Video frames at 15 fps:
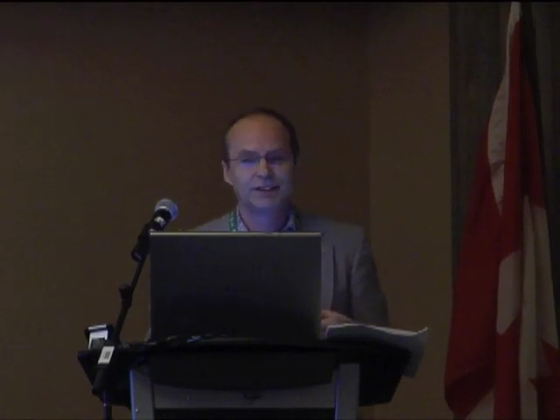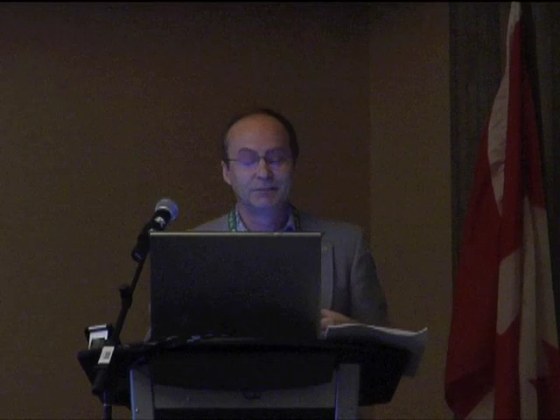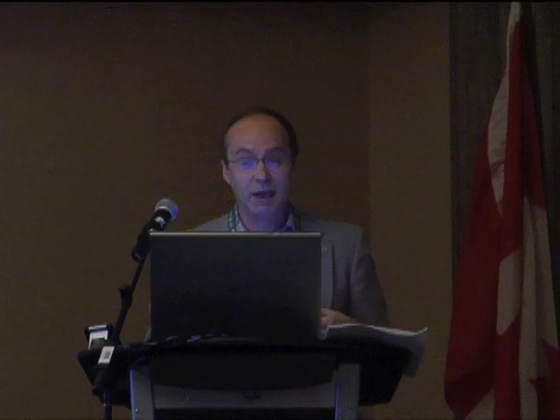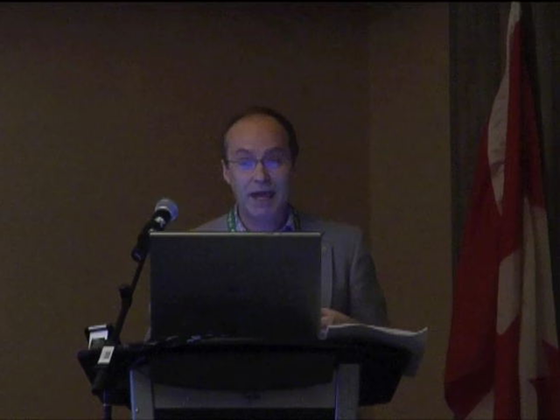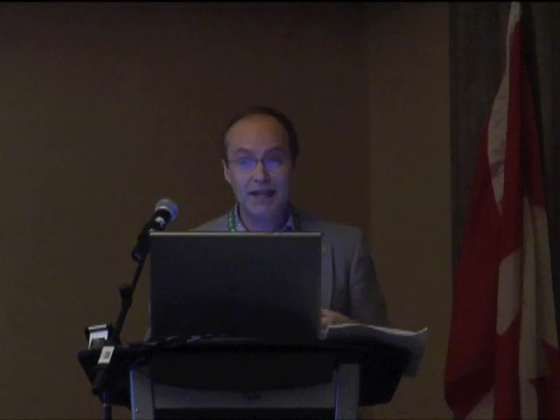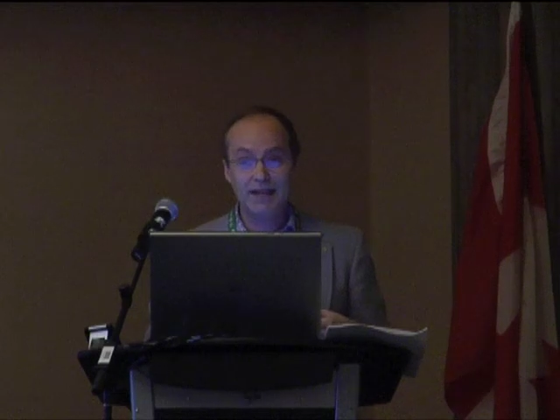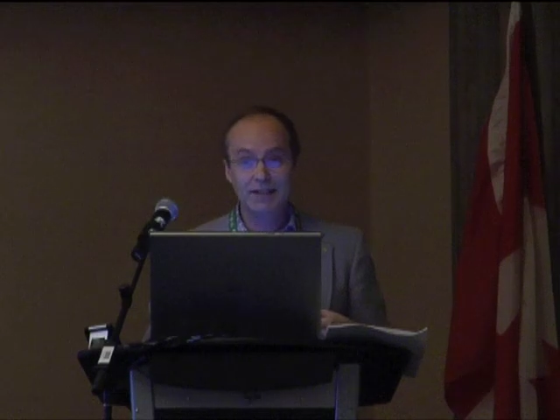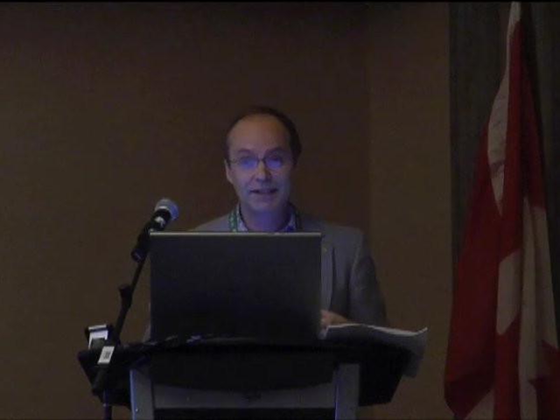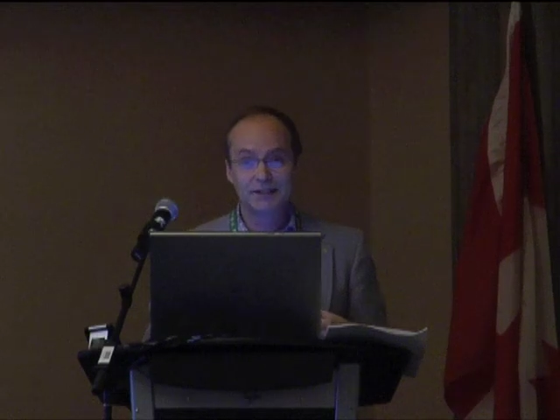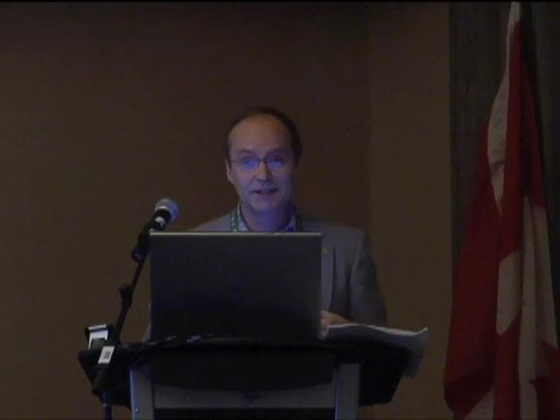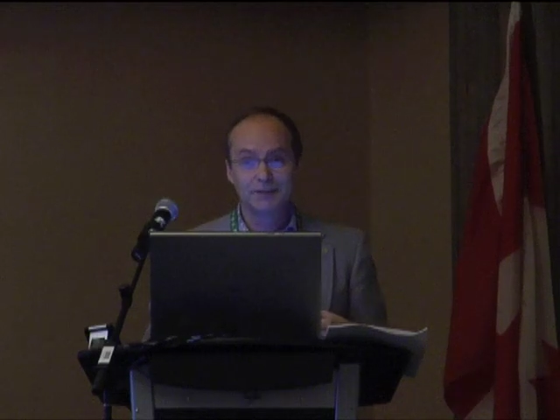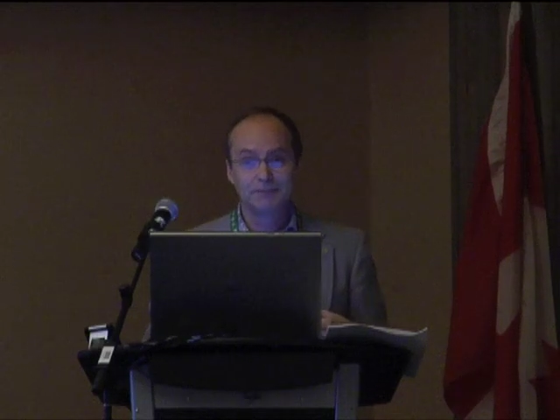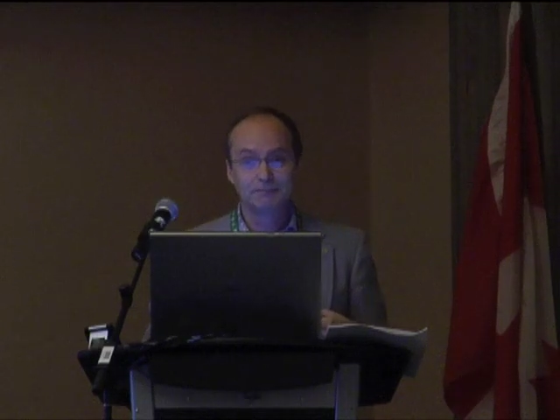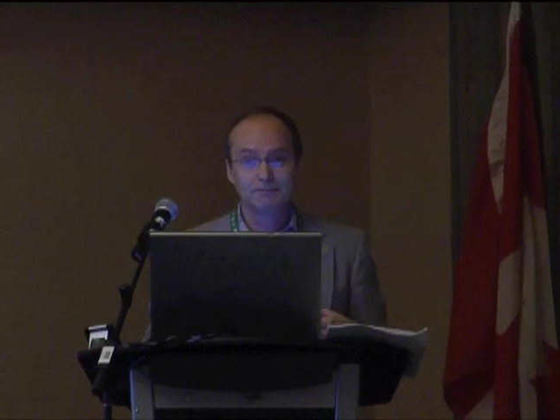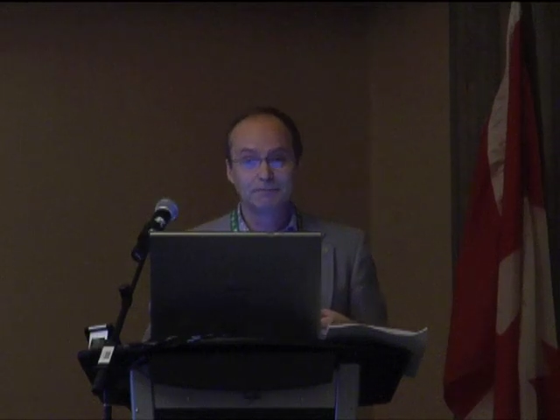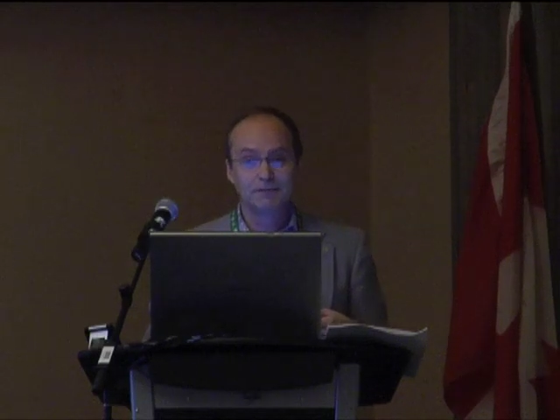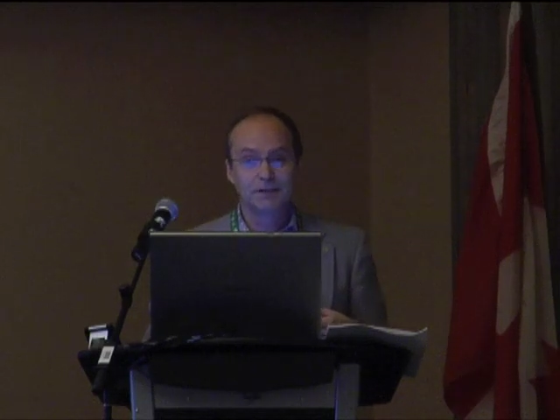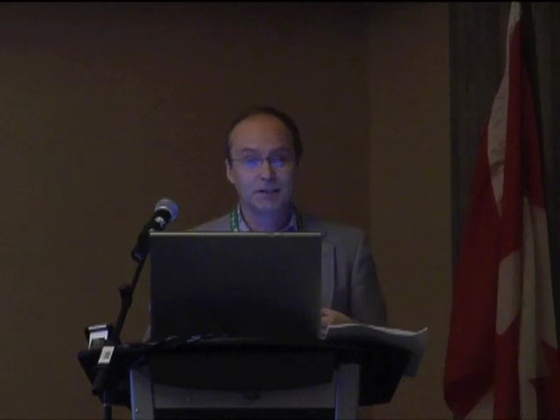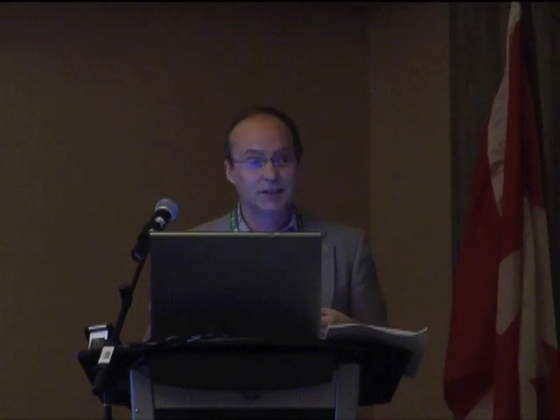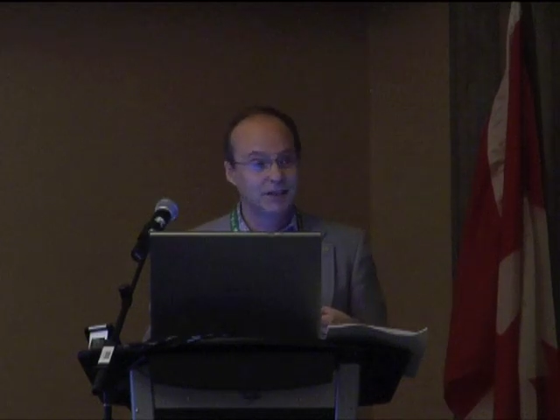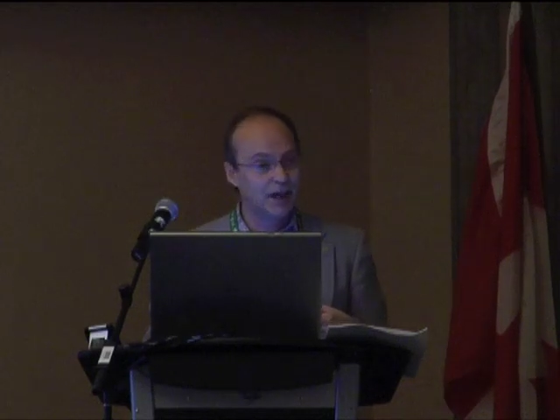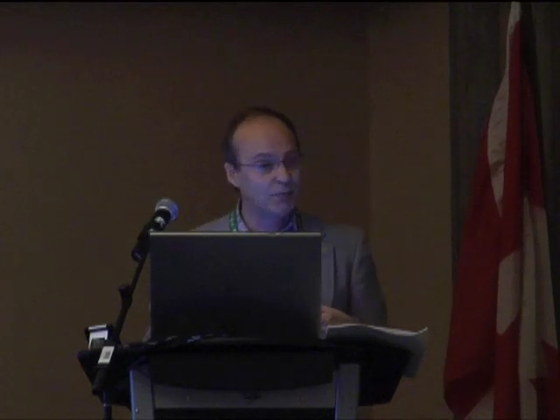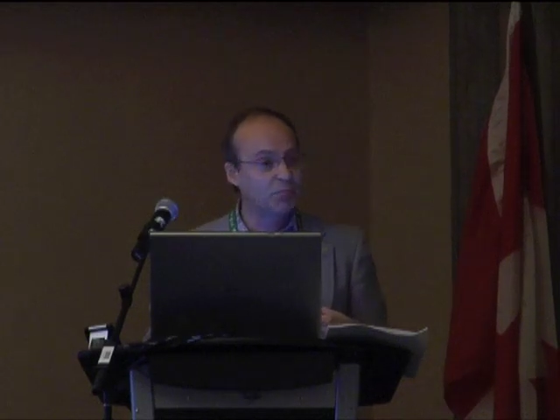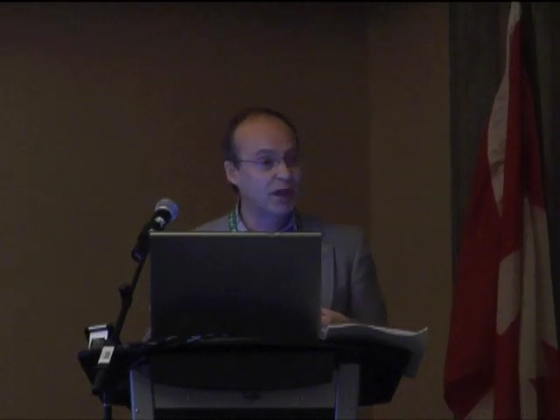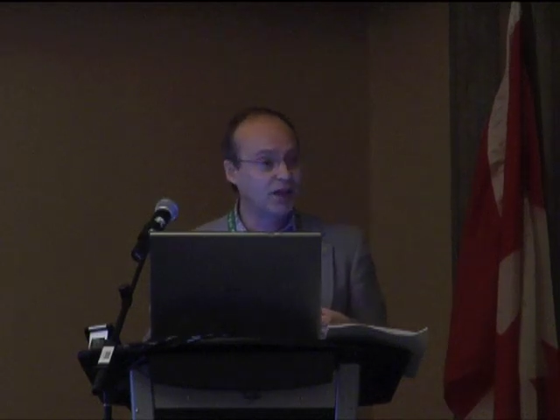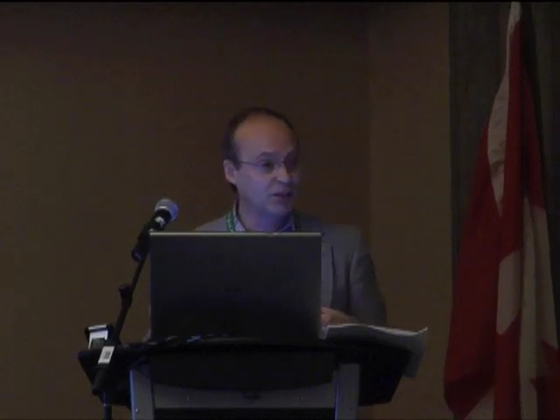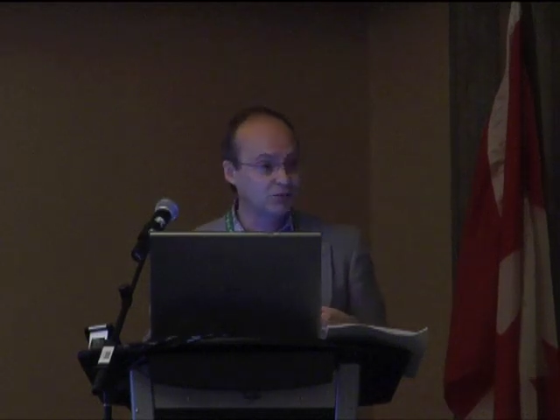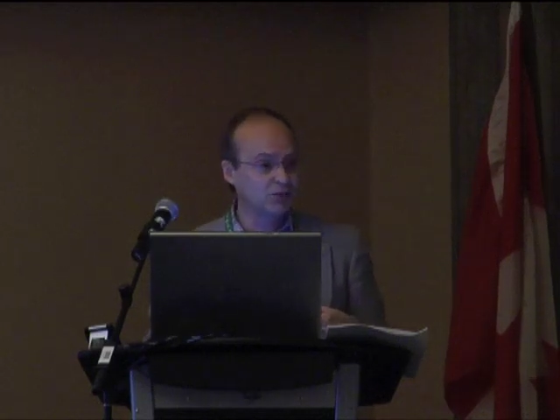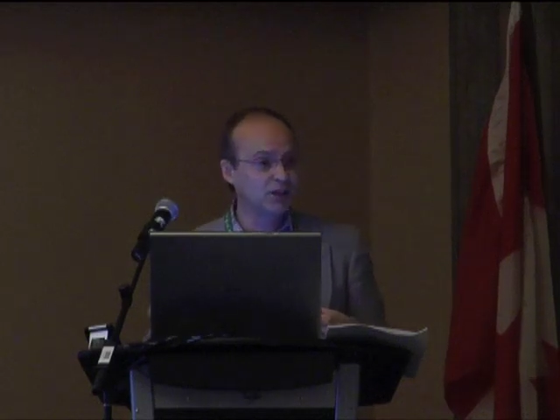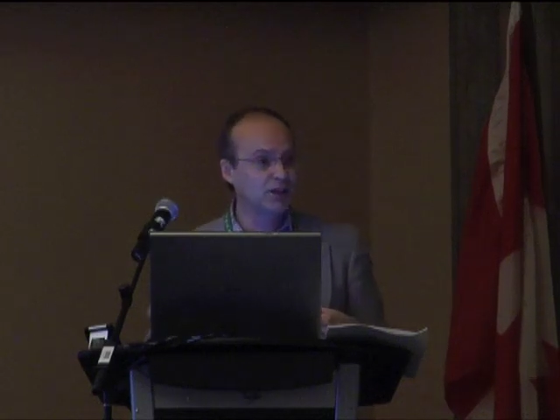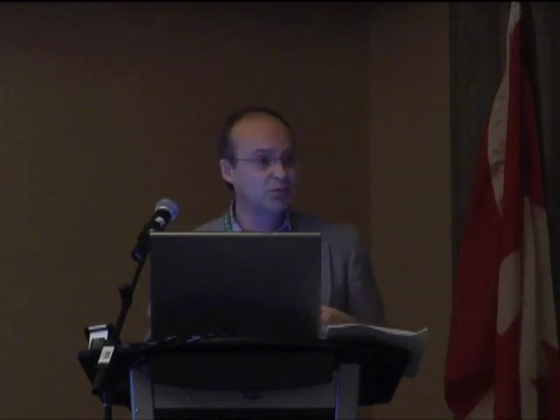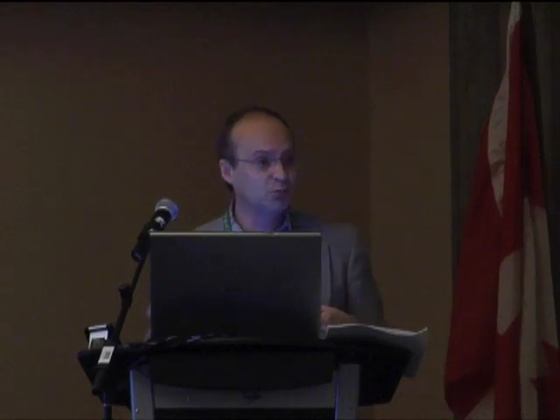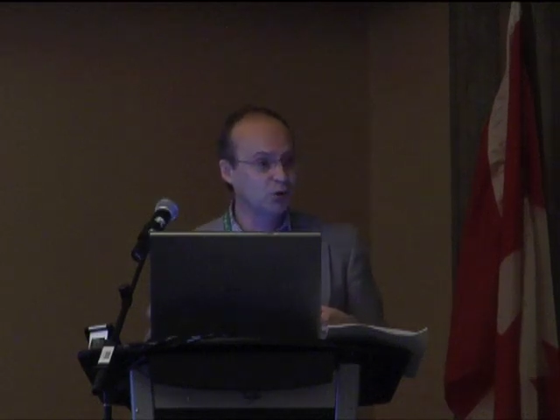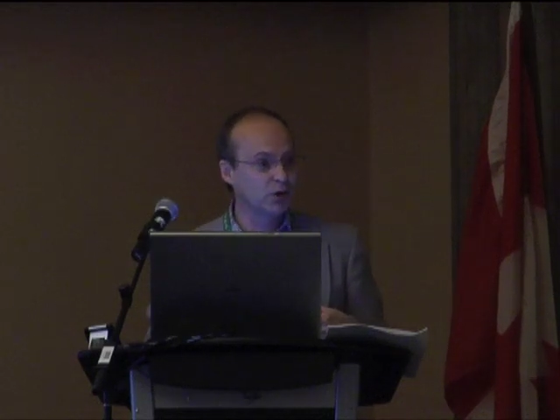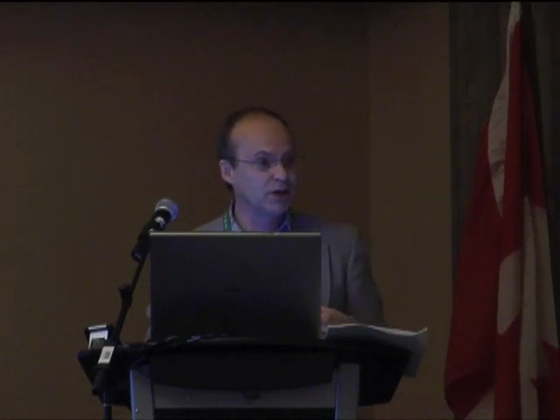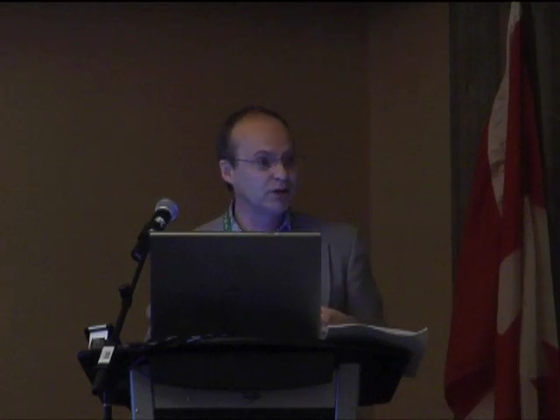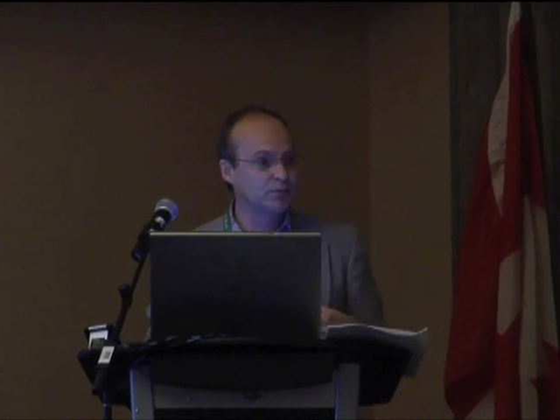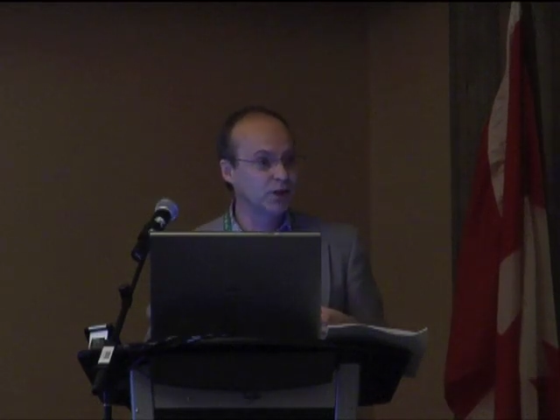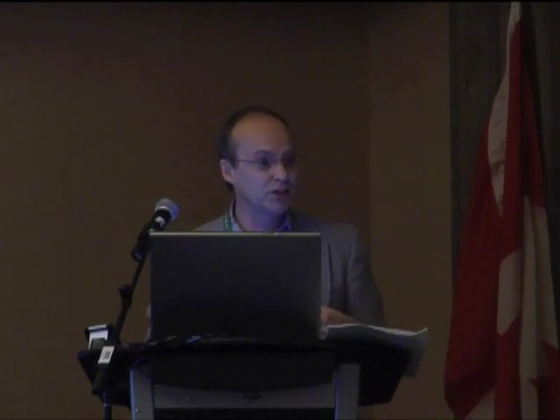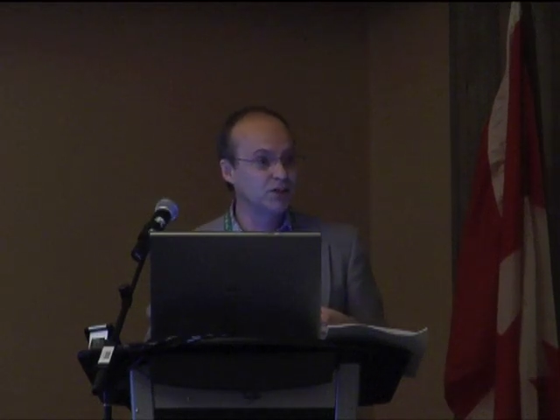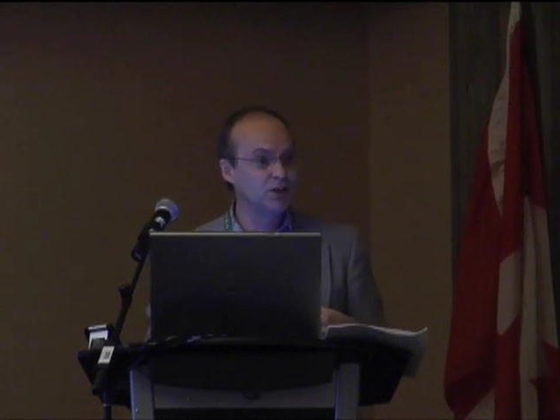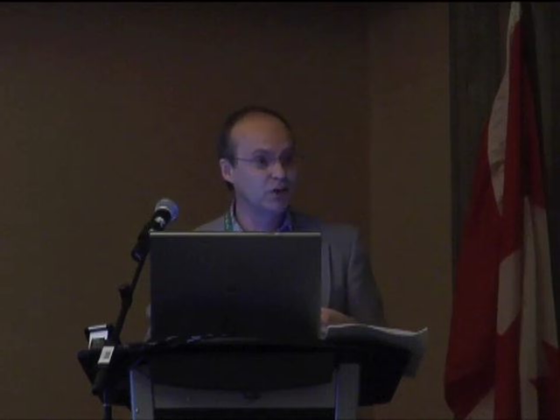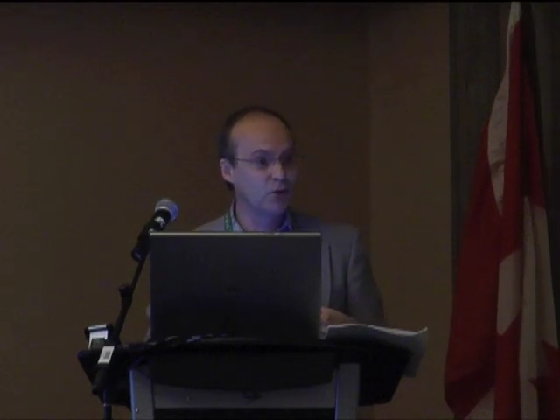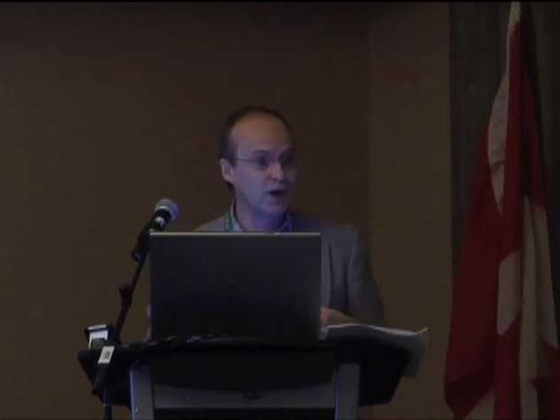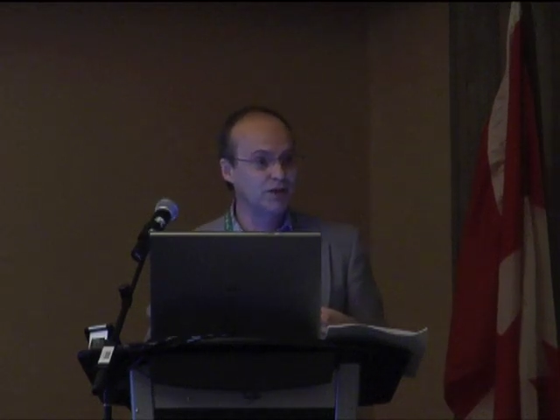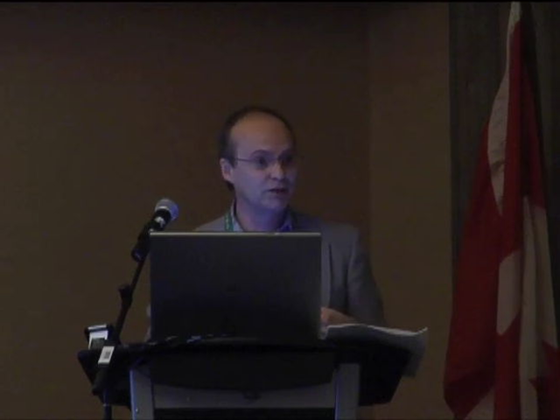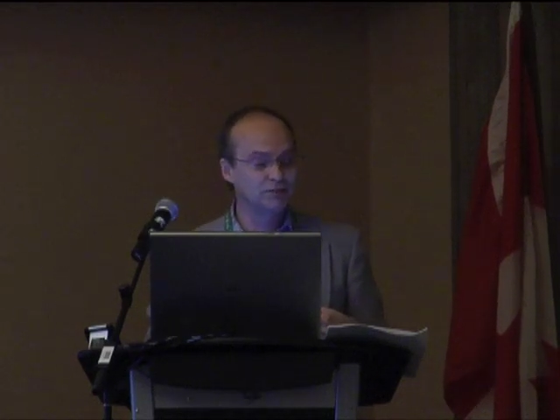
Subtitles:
Pain? Yeah, pain's really important, but you know what?